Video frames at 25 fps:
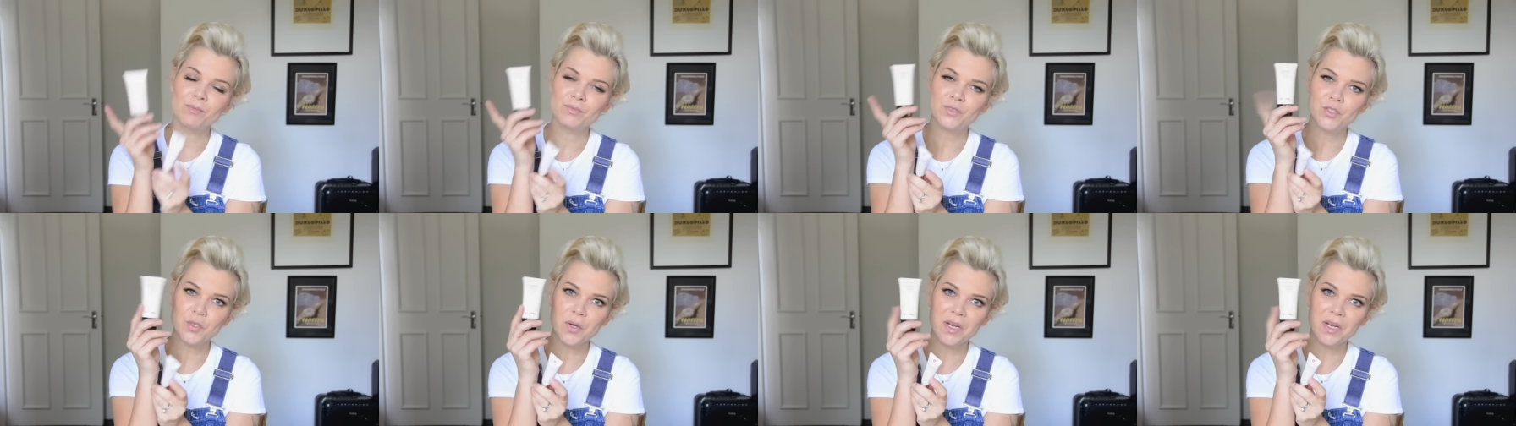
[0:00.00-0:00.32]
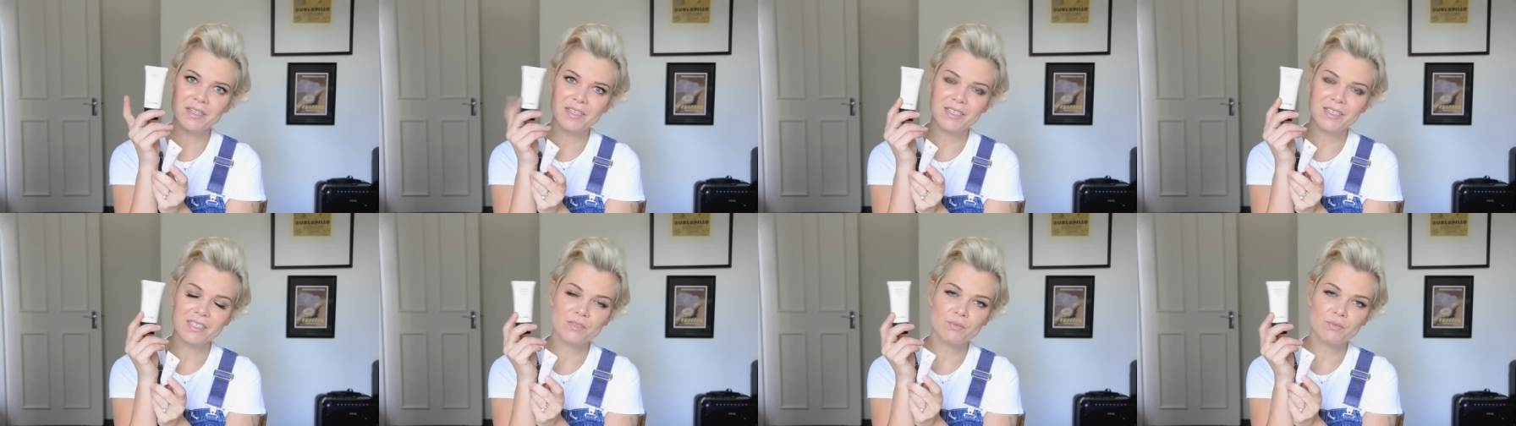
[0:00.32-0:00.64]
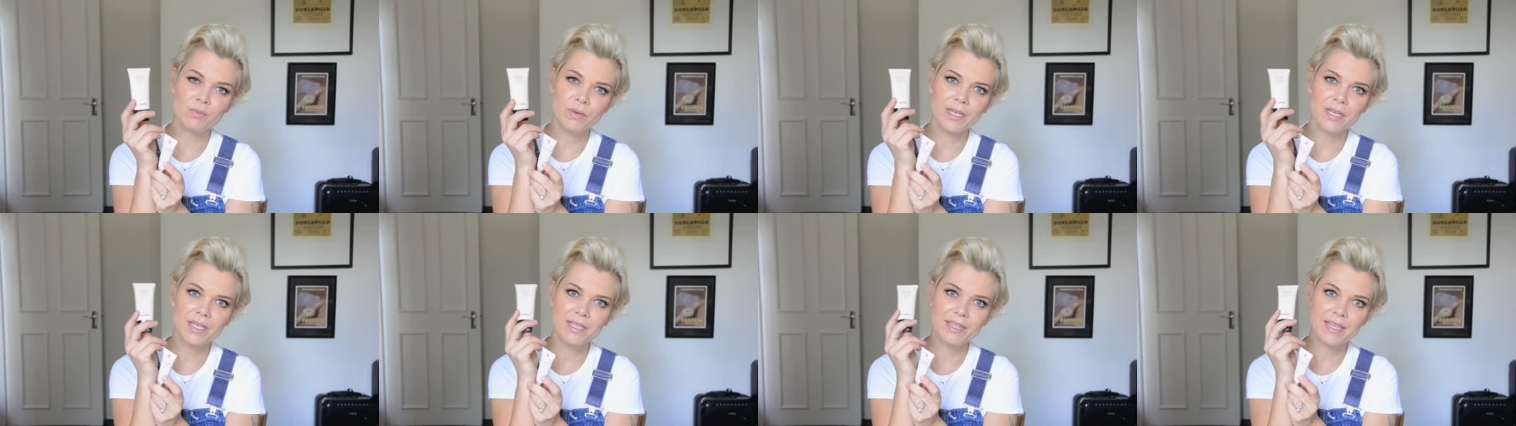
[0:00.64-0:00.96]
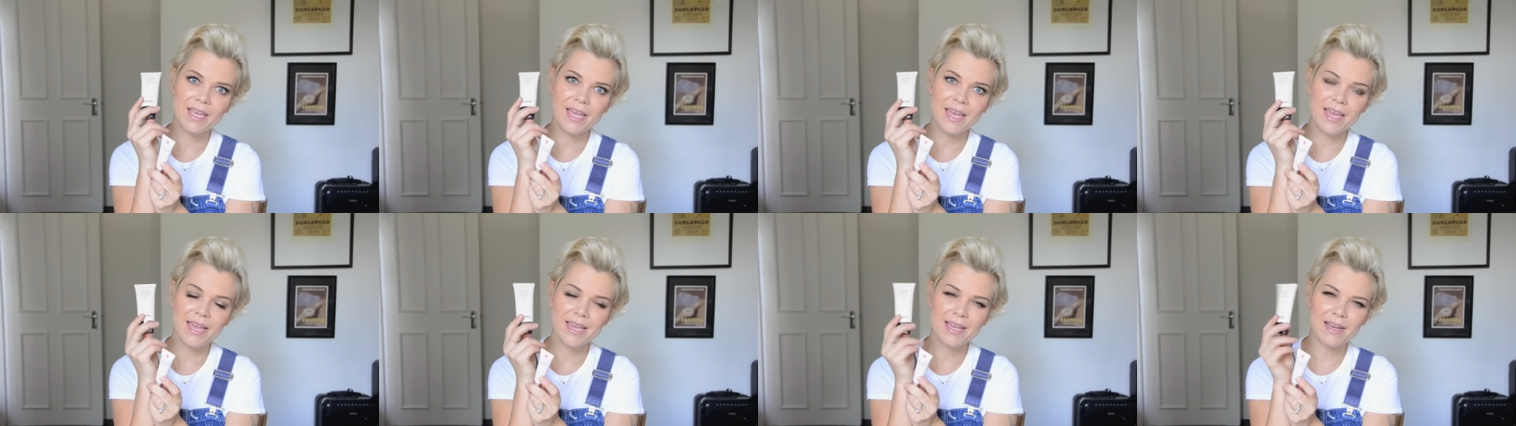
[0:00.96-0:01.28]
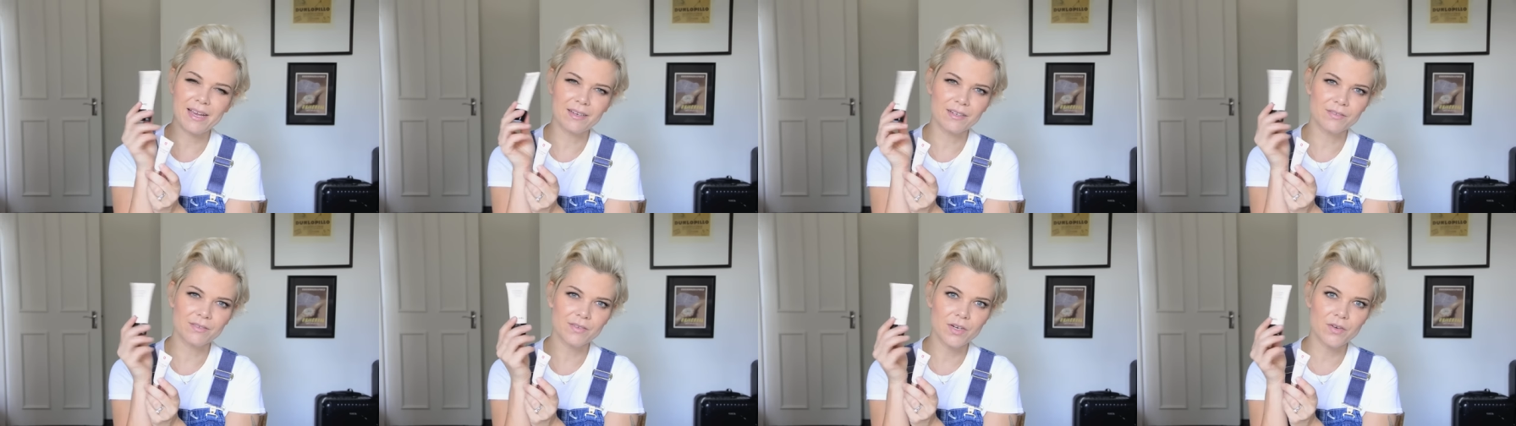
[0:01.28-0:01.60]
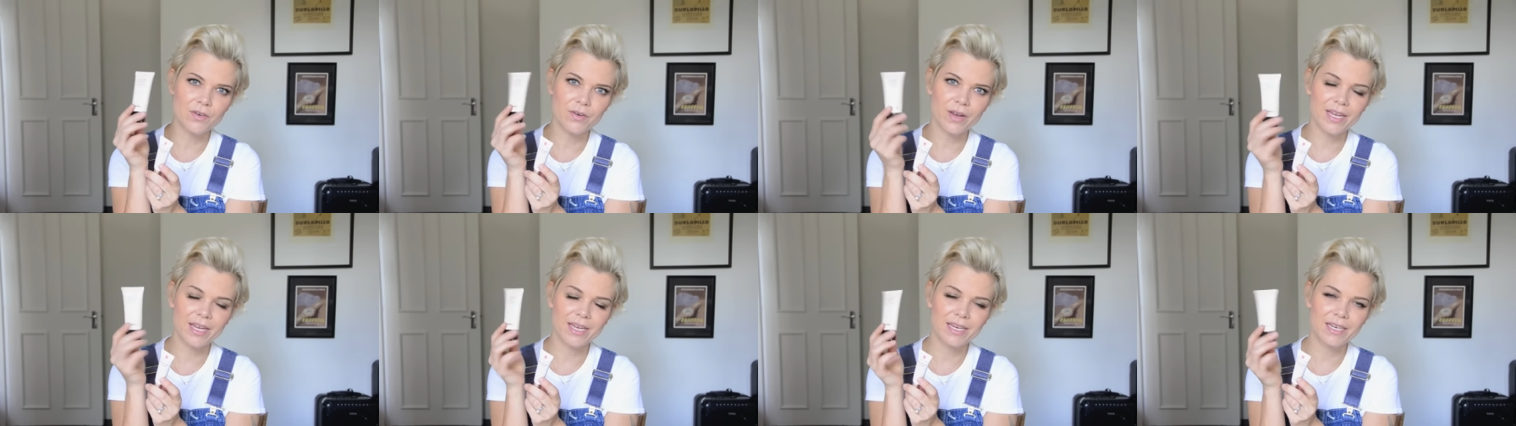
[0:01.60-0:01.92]
Try this with a kind of a
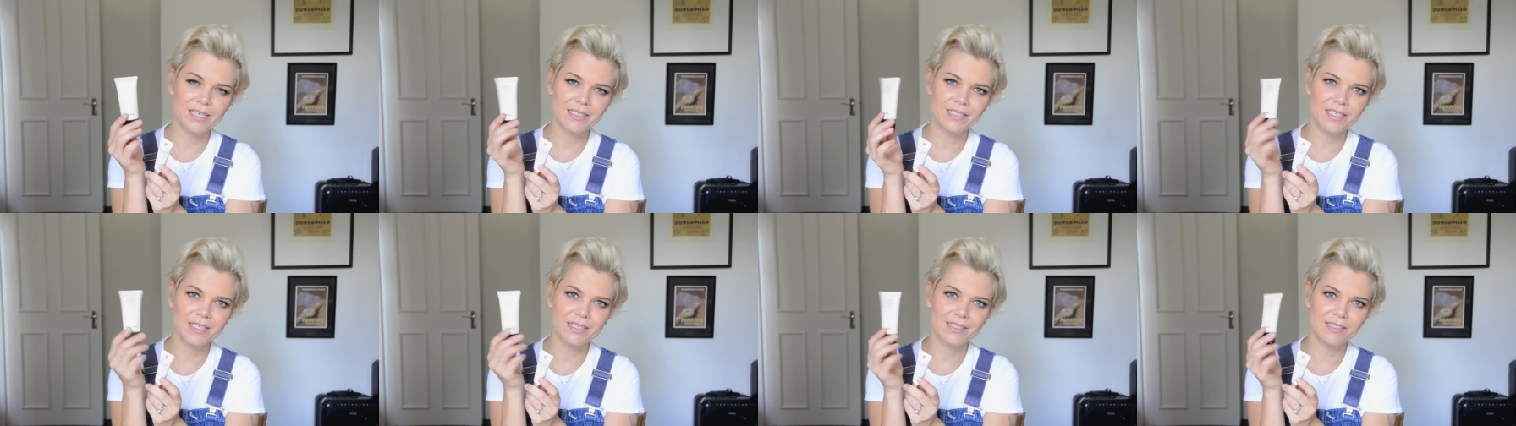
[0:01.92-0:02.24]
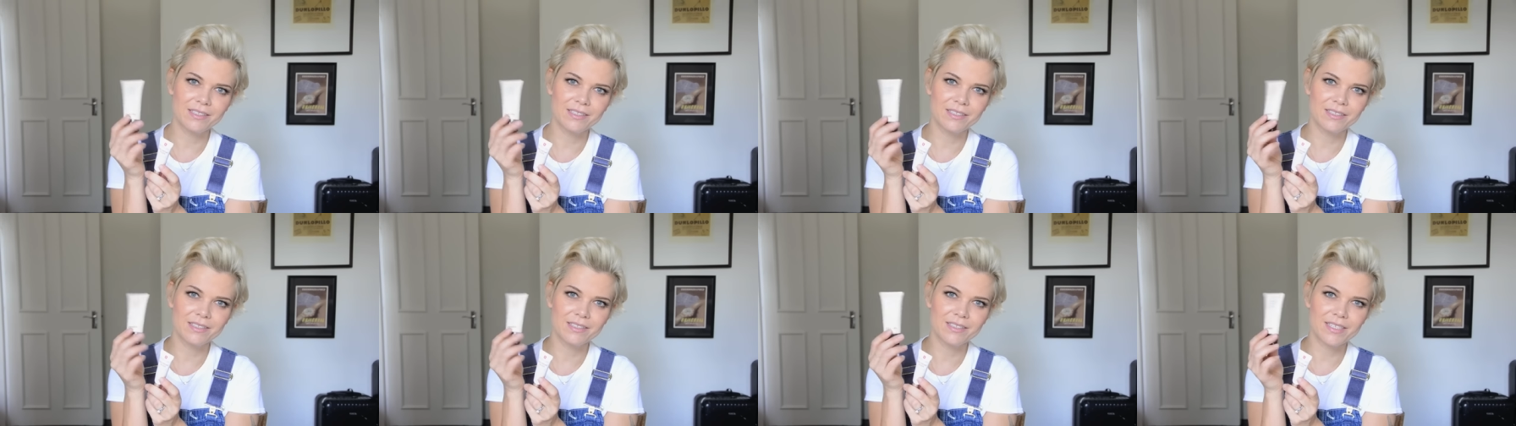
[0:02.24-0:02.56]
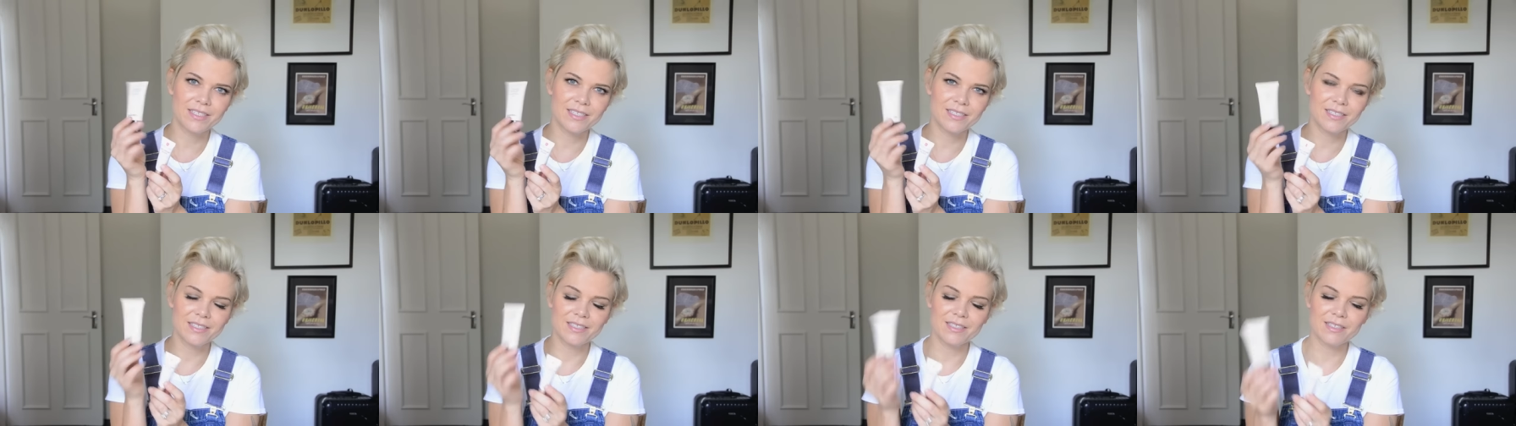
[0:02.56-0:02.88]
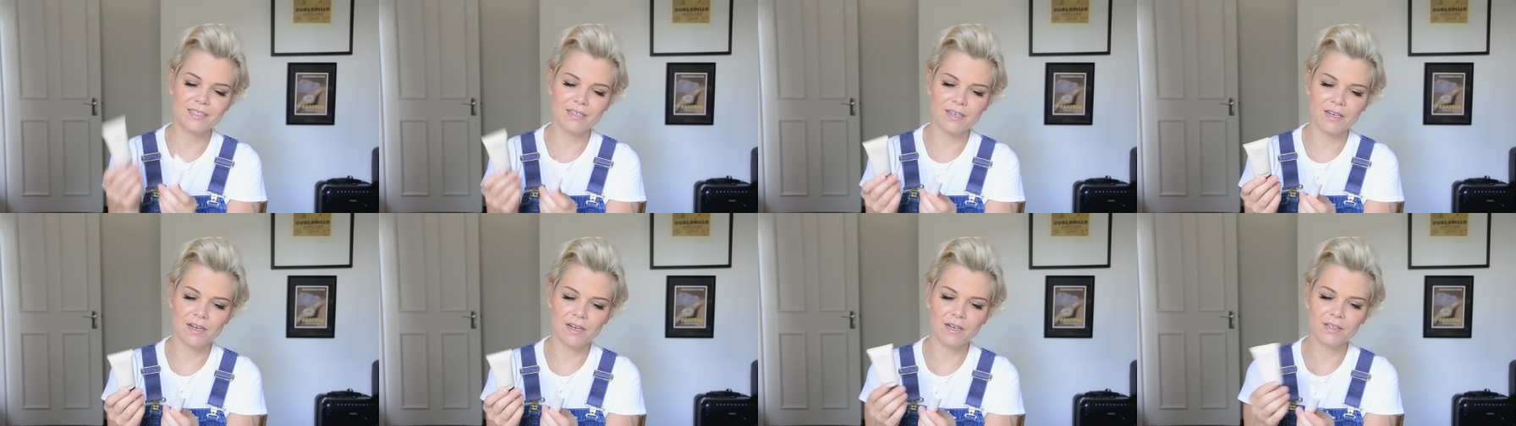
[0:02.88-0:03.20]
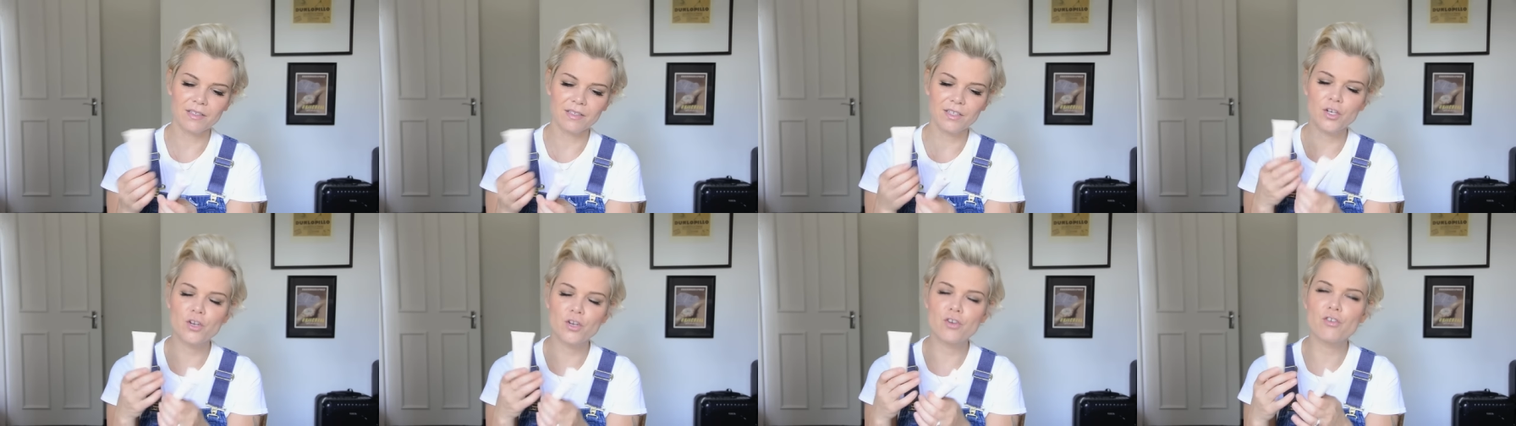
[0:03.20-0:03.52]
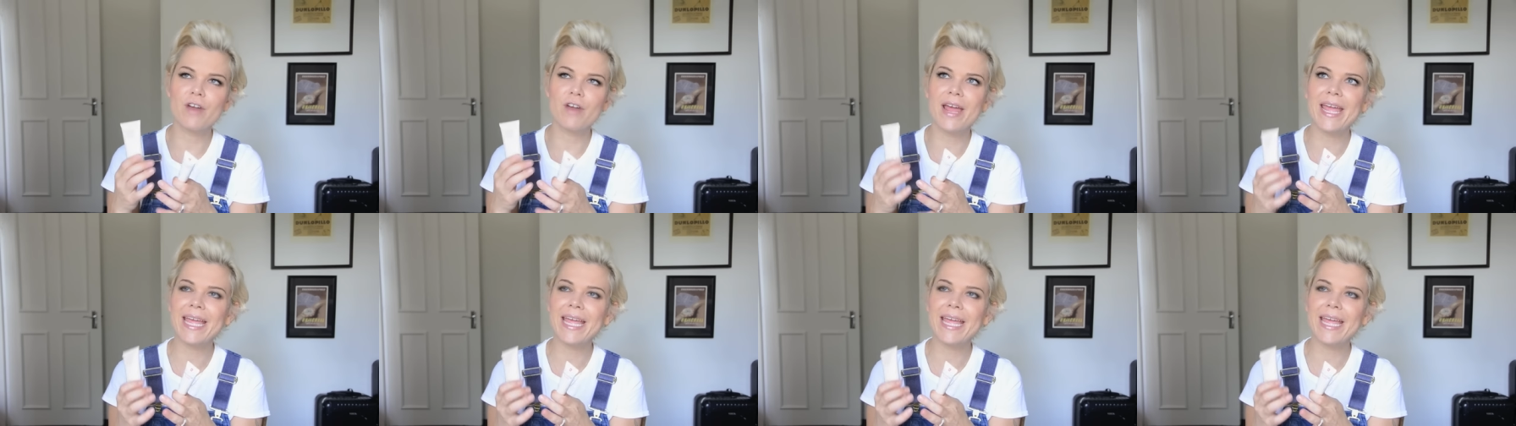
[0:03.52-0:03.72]
grey tinted, not